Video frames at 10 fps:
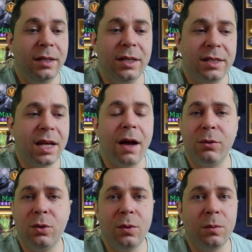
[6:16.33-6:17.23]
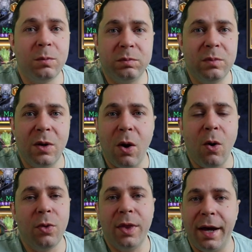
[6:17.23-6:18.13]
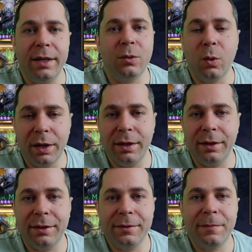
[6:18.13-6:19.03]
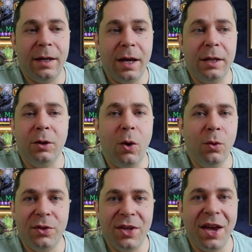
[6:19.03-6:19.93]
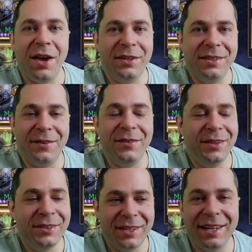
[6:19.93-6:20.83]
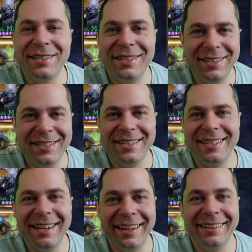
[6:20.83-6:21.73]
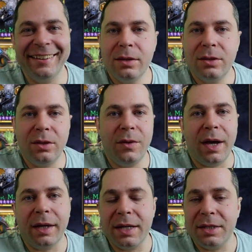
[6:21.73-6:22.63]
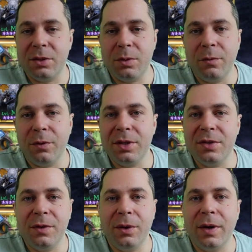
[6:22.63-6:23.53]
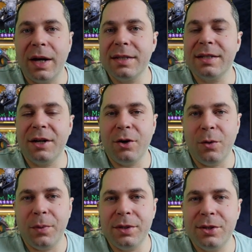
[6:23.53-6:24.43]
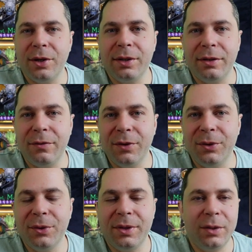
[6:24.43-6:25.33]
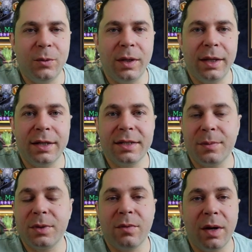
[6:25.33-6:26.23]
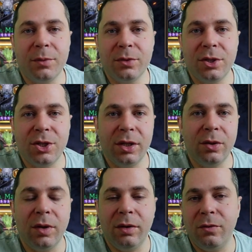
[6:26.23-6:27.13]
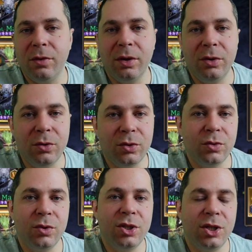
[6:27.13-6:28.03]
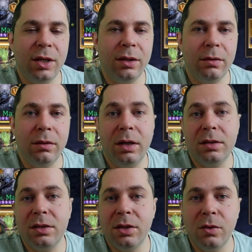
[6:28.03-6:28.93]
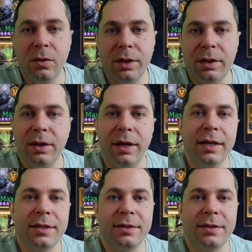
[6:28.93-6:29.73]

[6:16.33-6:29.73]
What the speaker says: have to all night working and all day. I mean, that's insane. So yeah, I guess this will for this video, guys. I hope you enjoyed. If you do, hit one like, subscribe to this channel if you're new to this channel, and see you in the next